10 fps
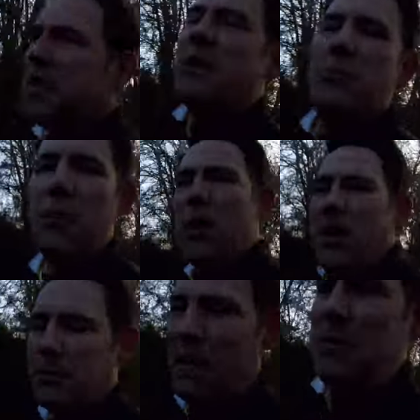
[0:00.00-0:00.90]
my
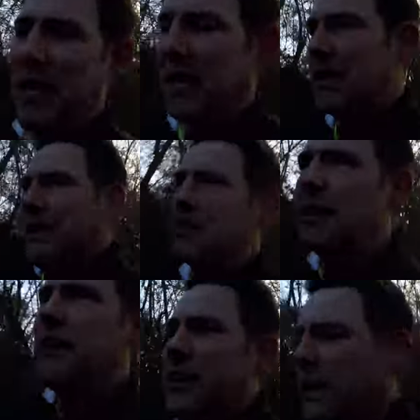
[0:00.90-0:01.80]
mind beat me.
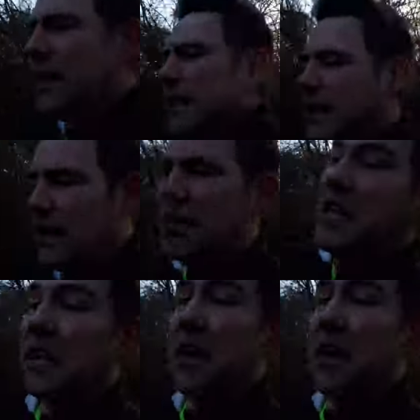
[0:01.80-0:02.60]
I didn't